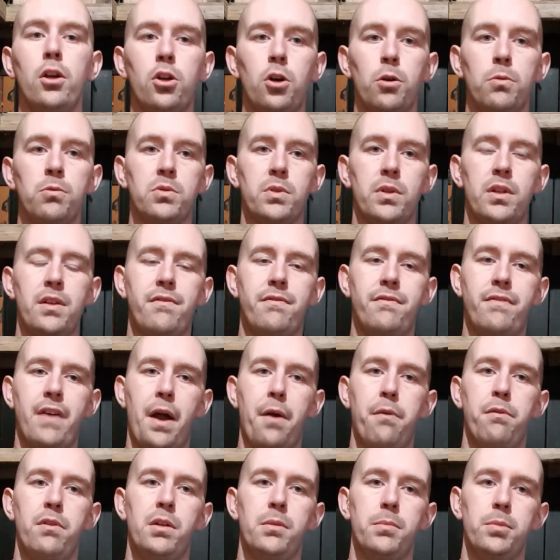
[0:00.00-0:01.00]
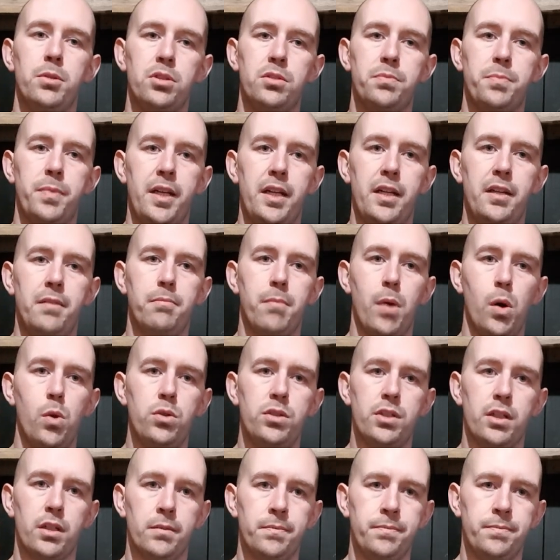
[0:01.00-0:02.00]
comes with a variable speed
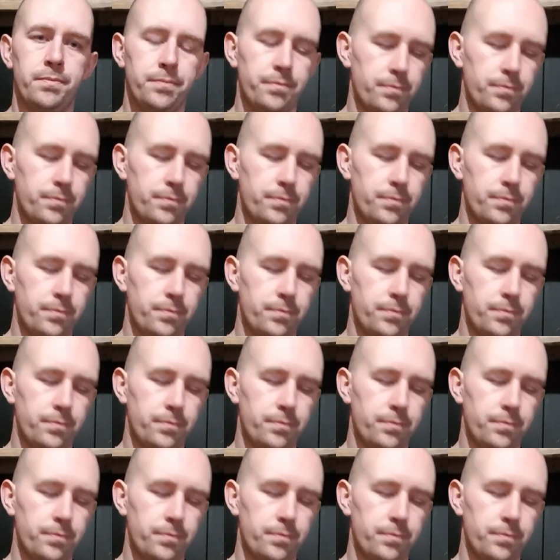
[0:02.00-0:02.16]
motor.